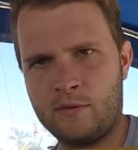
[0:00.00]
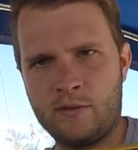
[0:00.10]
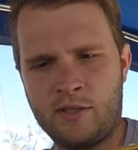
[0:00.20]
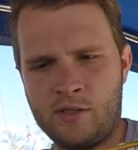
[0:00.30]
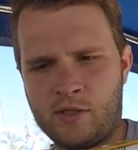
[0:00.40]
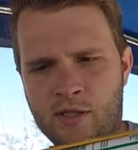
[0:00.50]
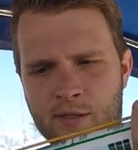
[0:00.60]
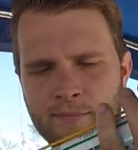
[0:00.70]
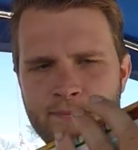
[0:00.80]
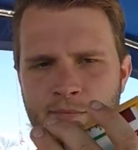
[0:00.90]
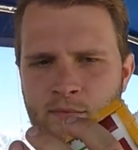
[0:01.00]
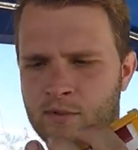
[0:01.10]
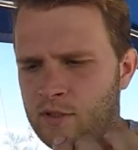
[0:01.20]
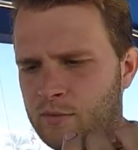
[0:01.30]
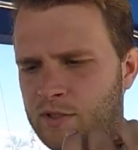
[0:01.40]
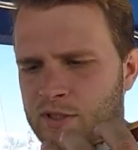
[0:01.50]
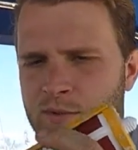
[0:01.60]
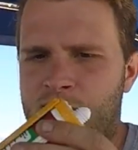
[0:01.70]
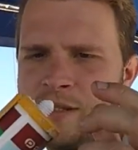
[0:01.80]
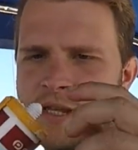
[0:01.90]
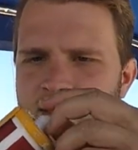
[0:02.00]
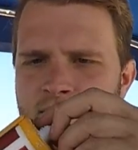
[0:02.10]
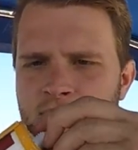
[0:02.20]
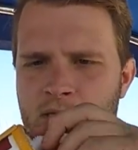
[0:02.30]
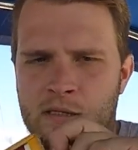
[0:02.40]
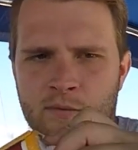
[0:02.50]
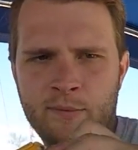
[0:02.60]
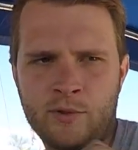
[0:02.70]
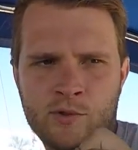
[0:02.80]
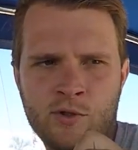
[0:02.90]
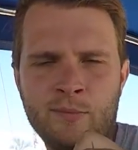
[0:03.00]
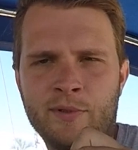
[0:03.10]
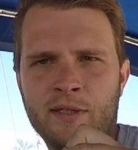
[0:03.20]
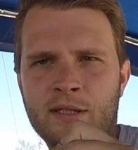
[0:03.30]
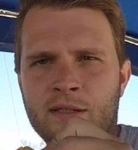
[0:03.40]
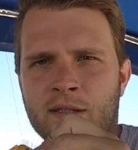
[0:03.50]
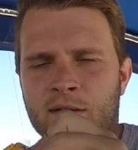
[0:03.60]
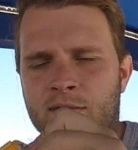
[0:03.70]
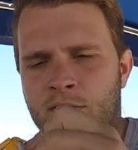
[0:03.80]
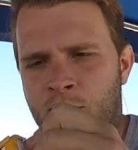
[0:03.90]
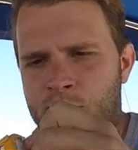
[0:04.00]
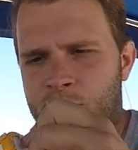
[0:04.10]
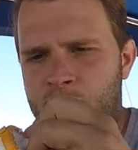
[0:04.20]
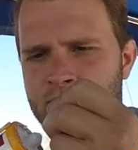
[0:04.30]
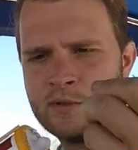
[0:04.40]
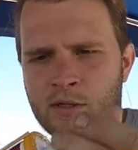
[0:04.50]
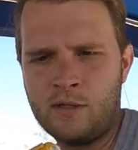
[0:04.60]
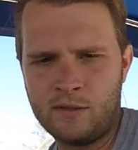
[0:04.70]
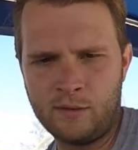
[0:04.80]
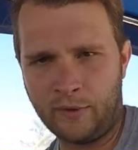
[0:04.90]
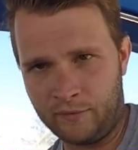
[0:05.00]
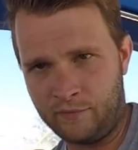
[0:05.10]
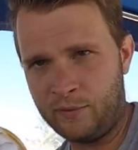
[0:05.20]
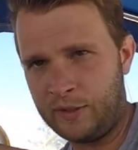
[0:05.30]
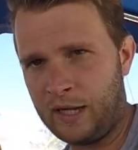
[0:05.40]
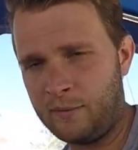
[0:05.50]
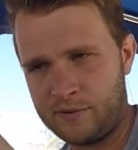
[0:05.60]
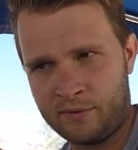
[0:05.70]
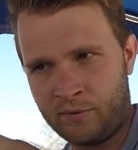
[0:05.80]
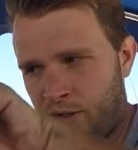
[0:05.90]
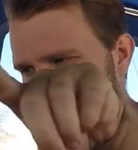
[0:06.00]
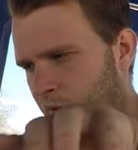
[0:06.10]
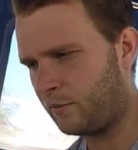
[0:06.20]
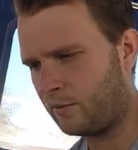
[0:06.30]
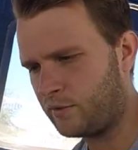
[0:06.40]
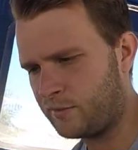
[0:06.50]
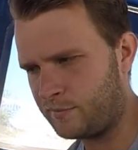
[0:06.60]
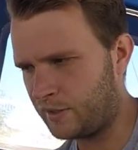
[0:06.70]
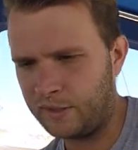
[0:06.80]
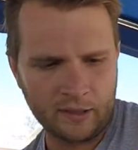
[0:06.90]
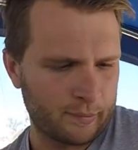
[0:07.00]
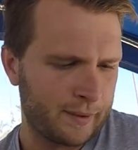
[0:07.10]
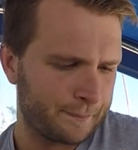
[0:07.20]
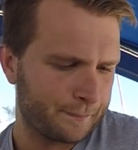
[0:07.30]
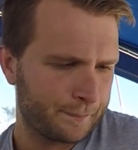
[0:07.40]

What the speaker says: Tension it up. So when you squeeze that, we put a tube on the end here, a nozzle. Then we can fill the gaps and run a finger across them to clean them up.